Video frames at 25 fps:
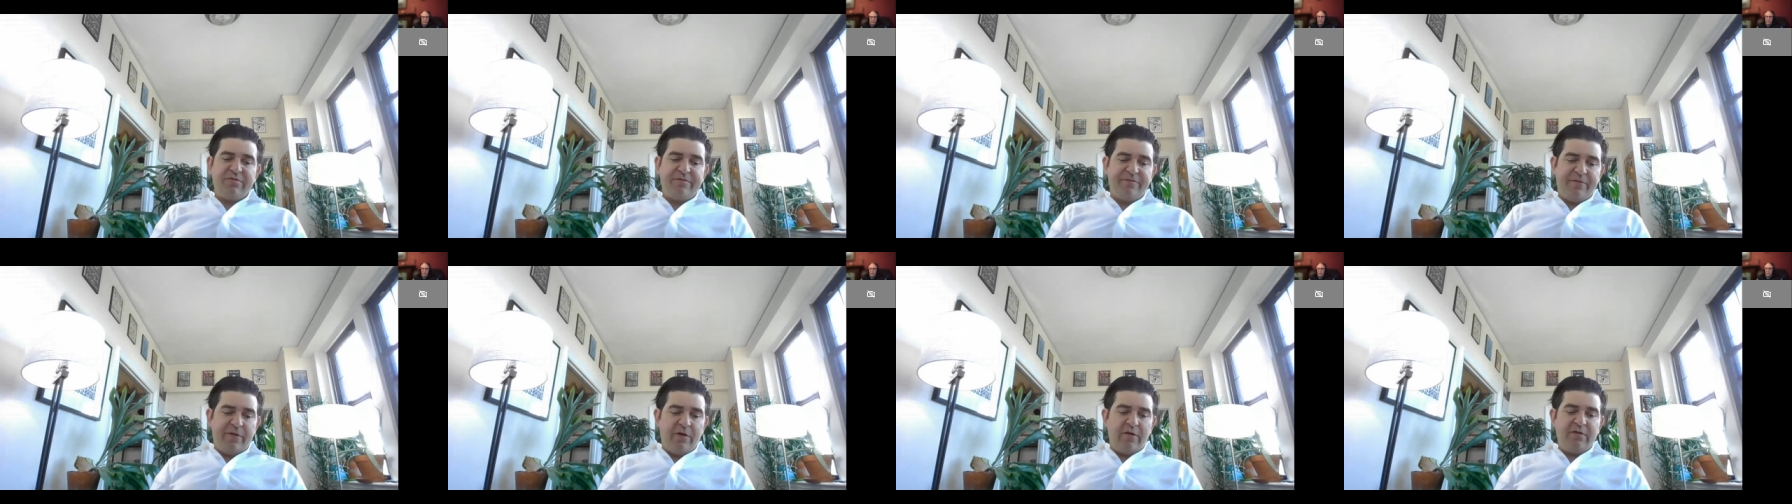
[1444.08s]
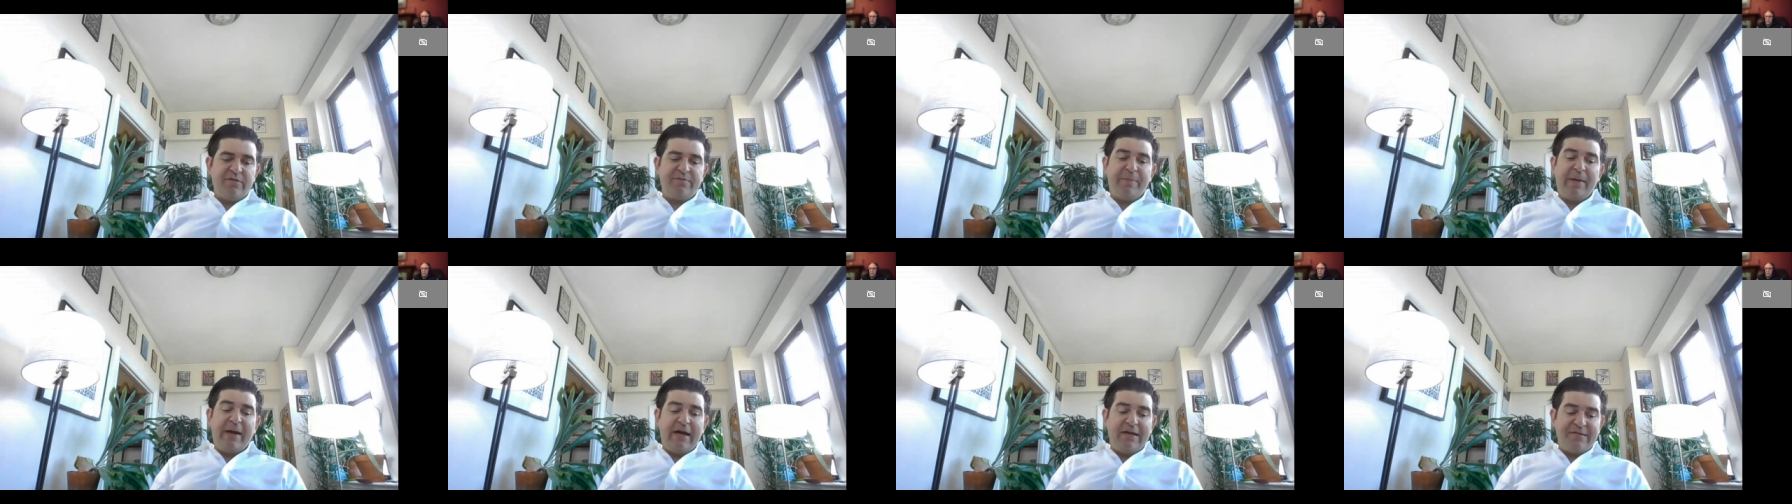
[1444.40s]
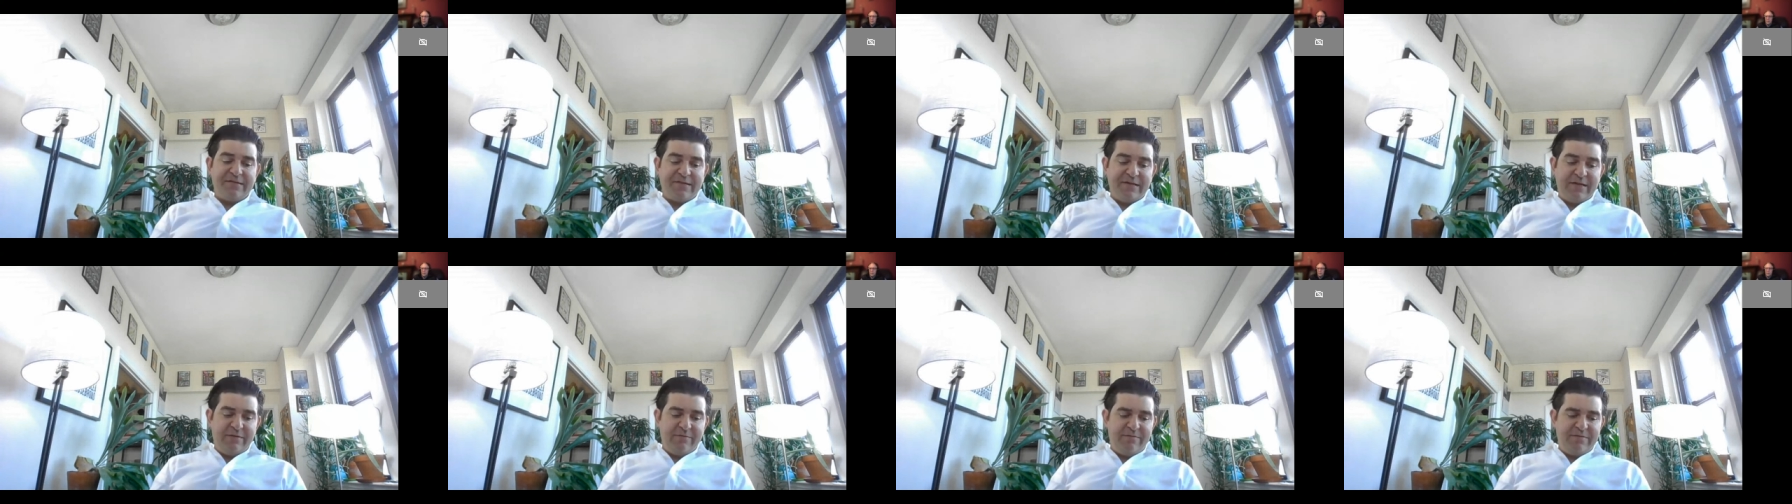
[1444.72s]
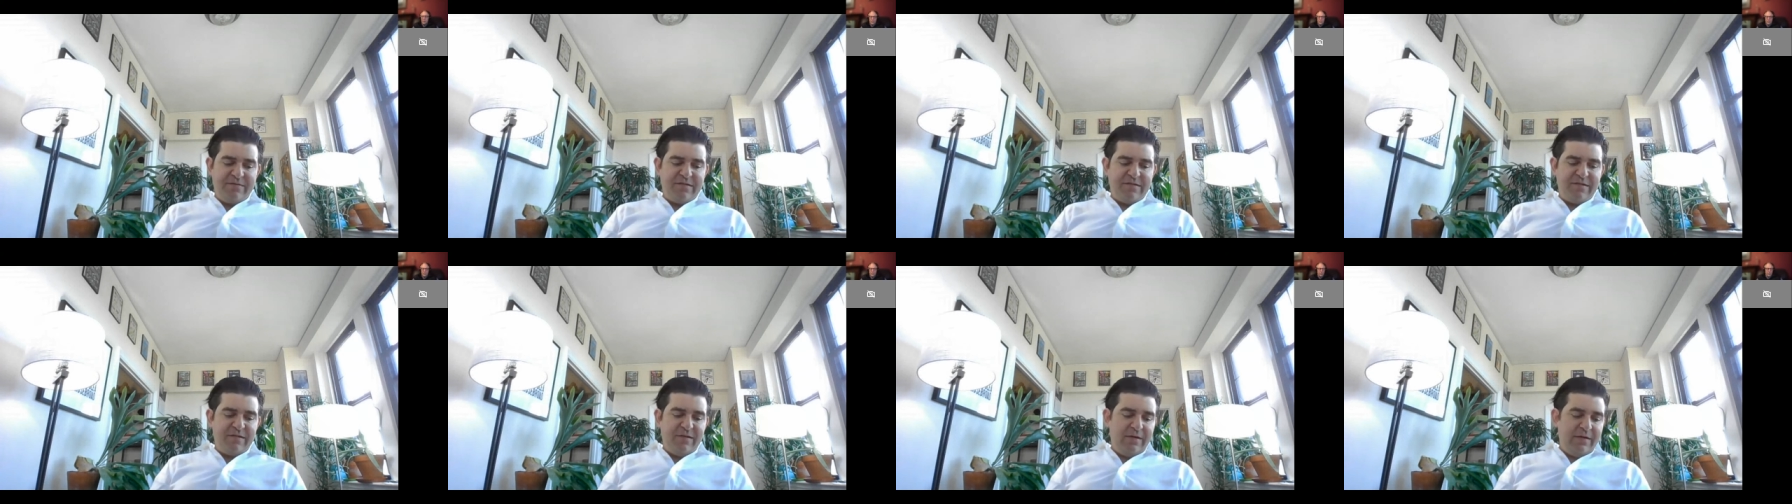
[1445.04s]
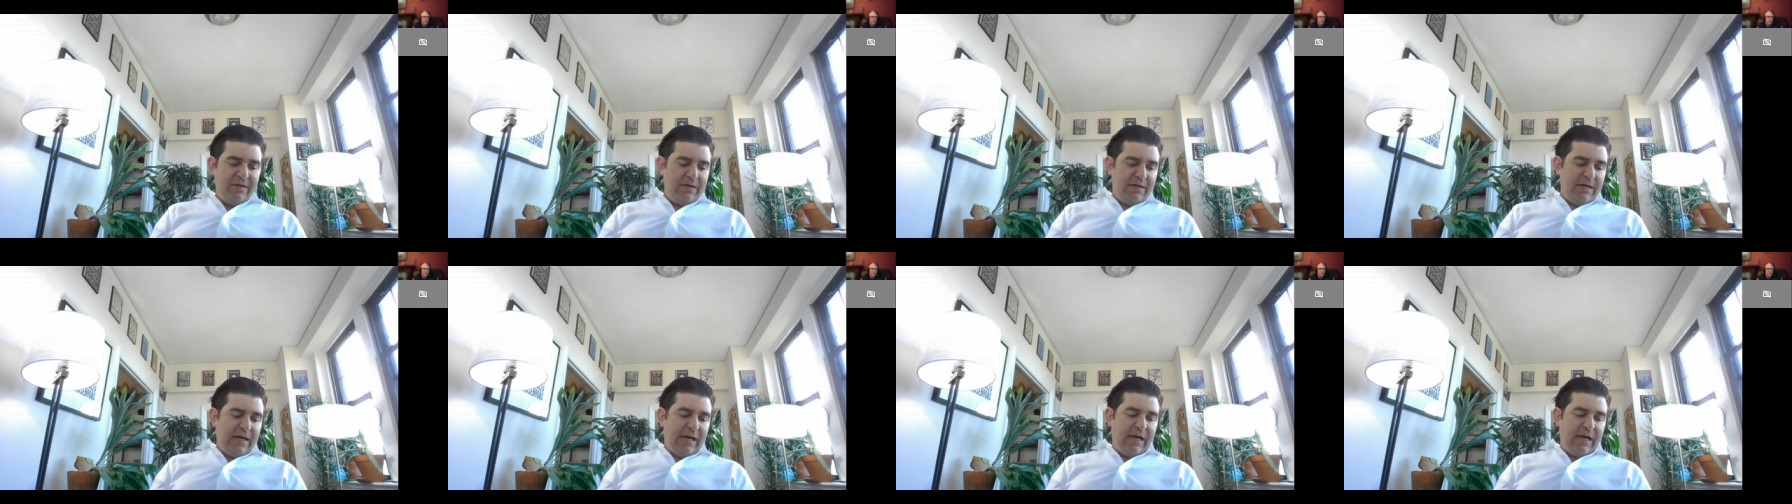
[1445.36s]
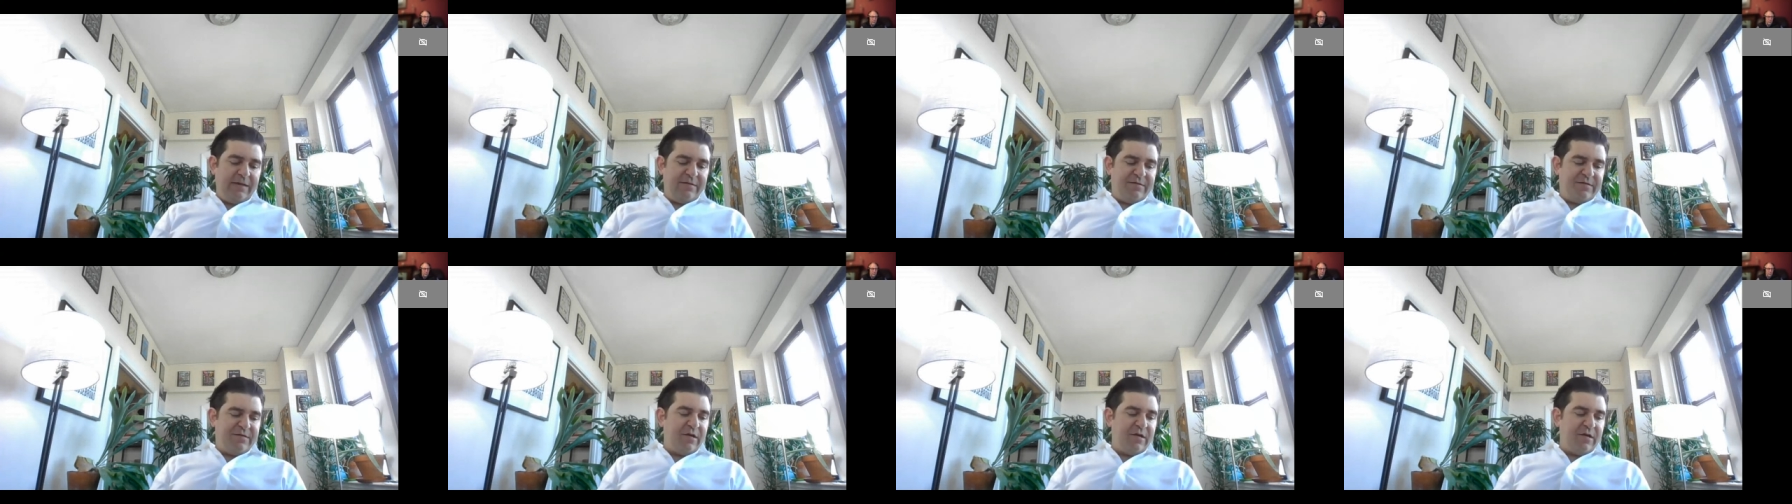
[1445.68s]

false positives, and